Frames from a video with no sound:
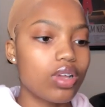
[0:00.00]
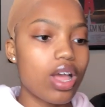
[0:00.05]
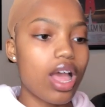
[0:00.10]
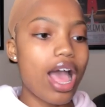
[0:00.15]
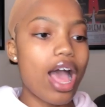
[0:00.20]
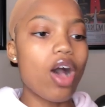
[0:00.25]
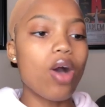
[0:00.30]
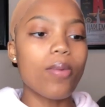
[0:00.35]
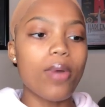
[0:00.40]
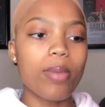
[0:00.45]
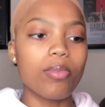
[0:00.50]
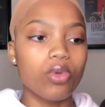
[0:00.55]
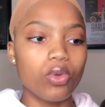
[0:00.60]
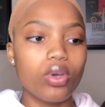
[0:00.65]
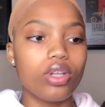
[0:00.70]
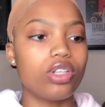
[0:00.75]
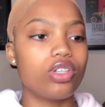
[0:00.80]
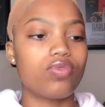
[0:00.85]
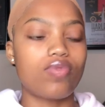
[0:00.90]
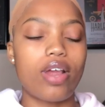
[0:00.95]
I'm
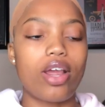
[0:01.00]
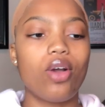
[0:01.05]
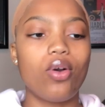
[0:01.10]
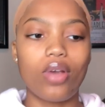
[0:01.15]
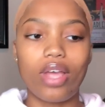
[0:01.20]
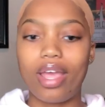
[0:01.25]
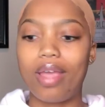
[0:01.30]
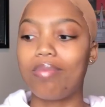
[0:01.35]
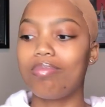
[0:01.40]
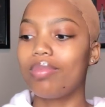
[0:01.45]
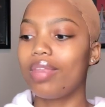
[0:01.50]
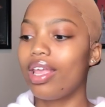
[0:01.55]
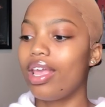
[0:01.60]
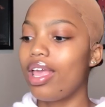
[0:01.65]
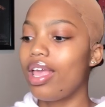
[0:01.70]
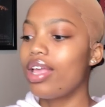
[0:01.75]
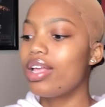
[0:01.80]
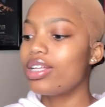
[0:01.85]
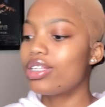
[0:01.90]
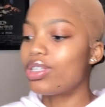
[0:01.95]
doing this right, okay?
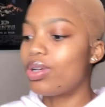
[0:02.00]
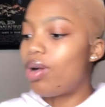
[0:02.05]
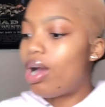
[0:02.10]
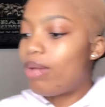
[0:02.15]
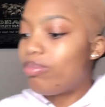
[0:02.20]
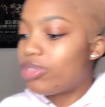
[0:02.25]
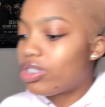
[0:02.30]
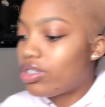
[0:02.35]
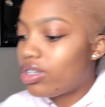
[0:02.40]
So I'm just